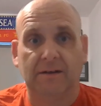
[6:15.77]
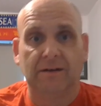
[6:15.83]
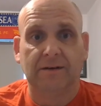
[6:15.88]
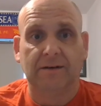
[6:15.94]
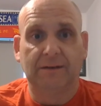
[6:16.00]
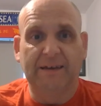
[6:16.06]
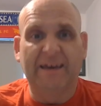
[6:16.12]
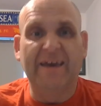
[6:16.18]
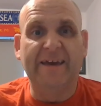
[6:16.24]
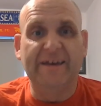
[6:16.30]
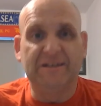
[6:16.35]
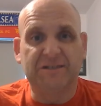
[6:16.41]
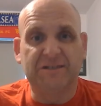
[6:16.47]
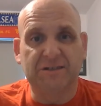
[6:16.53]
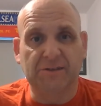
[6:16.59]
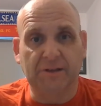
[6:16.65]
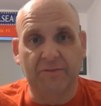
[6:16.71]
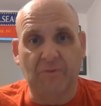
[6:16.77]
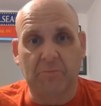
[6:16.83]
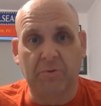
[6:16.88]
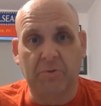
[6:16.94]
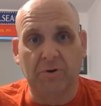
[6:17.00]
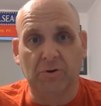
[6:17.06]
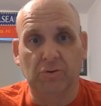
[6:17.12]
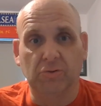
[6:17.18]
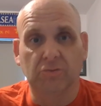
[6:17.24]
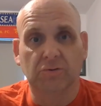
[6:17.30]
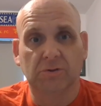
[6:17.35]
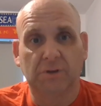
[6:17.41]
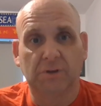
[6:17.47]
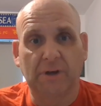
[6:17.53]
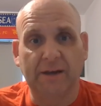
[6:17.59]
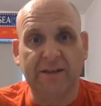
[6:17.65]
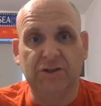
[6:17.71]
He hates Liverpool,
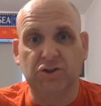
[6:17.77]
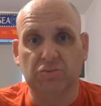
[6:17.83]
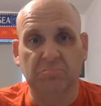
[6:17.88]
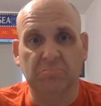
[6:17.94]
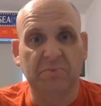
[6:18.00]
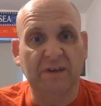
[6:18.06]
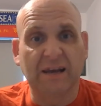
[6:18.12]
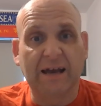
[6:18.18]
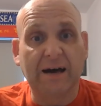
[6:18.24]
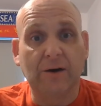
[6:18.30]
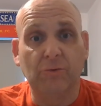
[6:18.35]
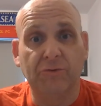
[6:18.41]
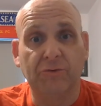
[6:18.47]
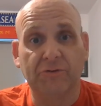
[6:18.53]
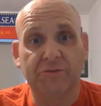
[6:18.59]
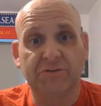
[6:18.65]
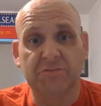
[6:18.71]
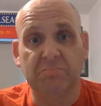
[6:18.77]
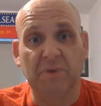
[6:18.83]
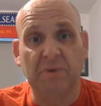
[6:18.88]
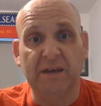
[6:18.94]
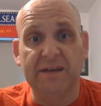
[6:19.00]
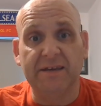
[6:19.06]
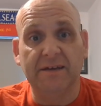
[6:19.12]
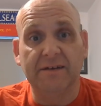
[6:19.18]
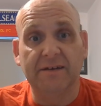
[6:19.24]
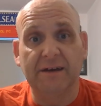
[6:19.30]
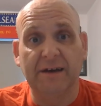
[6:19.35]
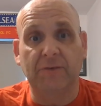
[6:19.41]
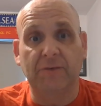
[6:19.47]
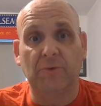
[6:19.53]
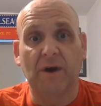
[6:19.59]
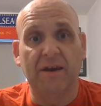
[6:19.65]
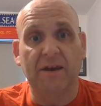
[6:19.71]
and he shouldn't be allowed to be
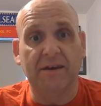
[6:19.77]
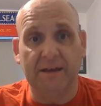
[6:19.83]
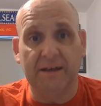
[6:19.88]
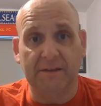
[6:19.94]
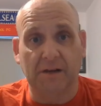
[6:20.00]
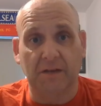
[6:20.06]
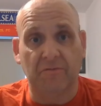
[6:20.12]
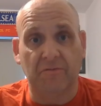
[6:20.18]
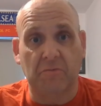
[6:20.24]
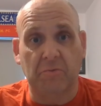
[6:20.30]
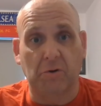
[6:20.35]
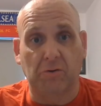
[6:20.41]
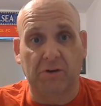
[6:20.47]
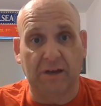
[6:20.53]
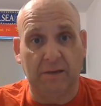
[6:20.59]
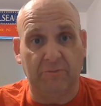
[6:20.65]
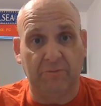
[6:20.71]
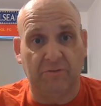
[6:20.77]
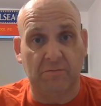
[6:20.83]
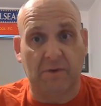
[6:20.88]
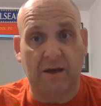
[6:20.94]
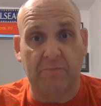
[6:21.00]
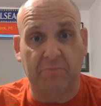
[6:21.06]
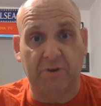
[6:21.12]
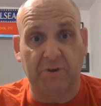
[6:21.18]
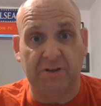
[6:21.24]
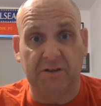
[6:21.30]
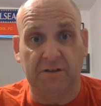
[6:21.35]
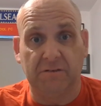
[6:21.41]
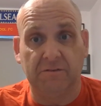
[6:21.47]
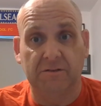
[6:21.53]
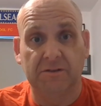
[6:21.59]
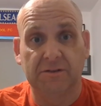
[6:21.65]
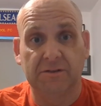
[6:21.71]
anywhere near the Liverpool games, in my opinion.
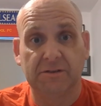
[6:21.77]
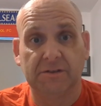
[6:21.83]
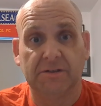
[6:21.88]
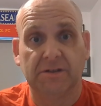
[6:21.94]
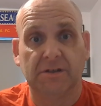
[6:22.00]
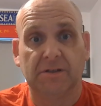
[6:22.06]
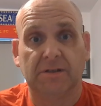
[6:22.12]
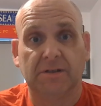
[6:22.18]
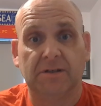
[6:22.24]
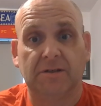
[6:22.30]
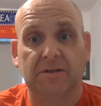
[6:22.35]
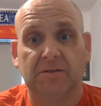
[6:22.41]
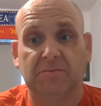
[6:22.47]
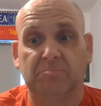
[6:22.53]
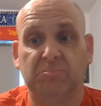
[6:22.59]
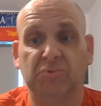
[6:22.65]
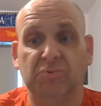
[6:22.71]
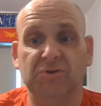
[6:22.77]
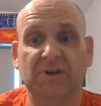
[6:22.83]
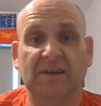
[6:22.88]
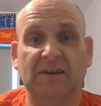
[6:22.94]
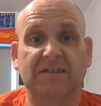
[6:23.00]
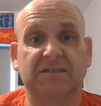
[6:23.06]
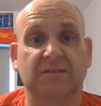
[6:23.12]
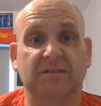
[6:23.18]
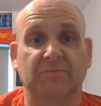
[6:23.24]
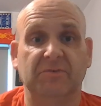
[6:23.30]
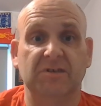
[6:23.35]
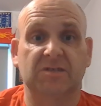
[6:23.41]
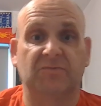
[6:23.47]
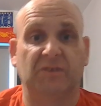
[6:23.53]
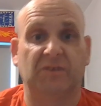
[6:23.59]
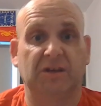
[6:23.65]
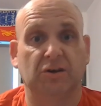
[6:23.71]
But yeah, that's it for this
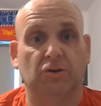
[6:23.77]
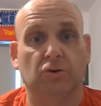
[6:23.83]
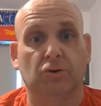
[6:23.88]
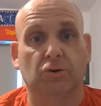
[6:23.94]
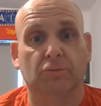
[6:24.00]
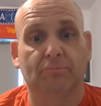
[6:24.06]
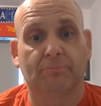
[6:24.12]
video.